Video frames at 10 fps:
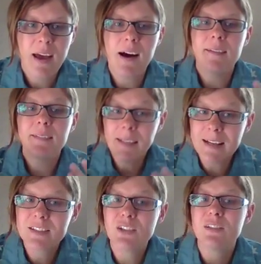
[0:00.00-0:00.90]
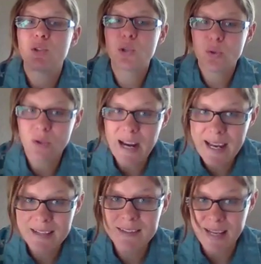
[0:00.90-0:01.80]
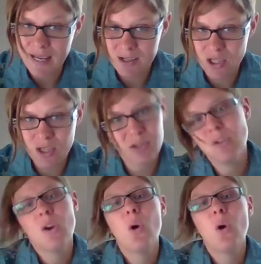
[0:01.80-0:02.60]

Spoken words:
unless there is a transaction